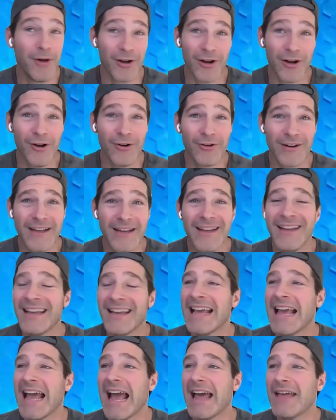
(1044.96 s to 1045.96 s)
going to own it.
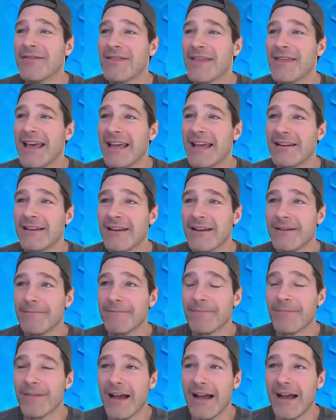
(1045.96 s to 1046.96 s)
And then
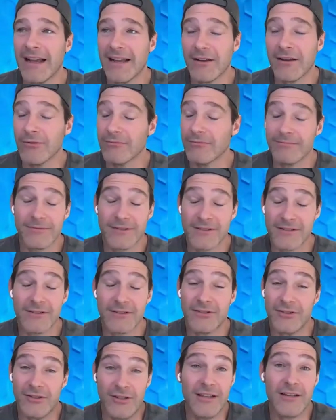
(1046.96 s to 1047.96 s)
I go,
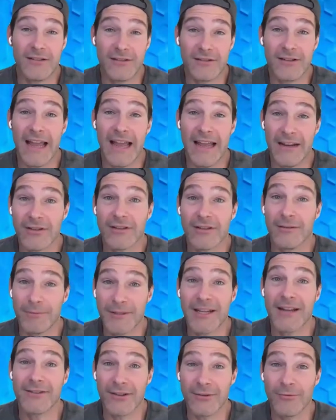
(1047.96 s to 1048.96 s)
Angela
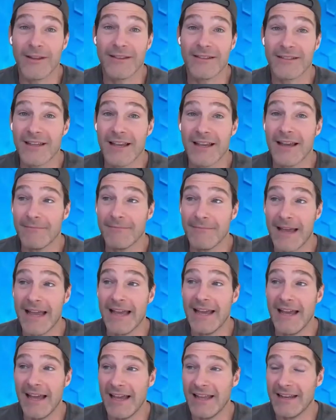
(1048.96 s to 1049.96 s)
could potentially win this game.
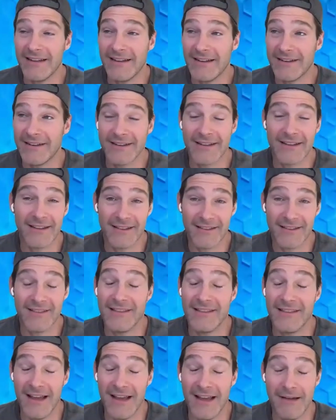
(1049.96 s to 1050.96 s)

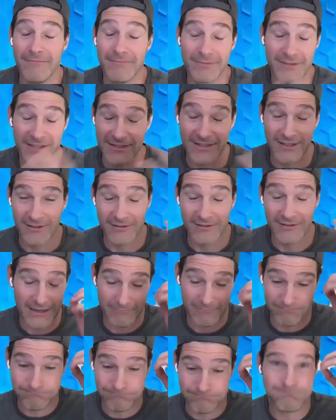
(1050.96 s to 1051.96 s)
And I'm still
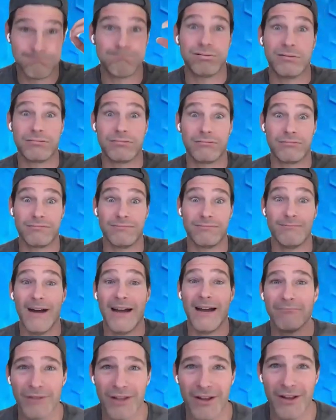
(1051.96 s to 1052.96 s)
like
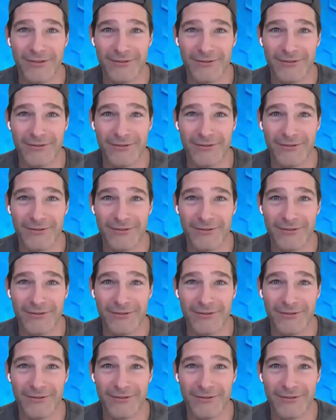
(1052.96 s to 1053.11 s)
mind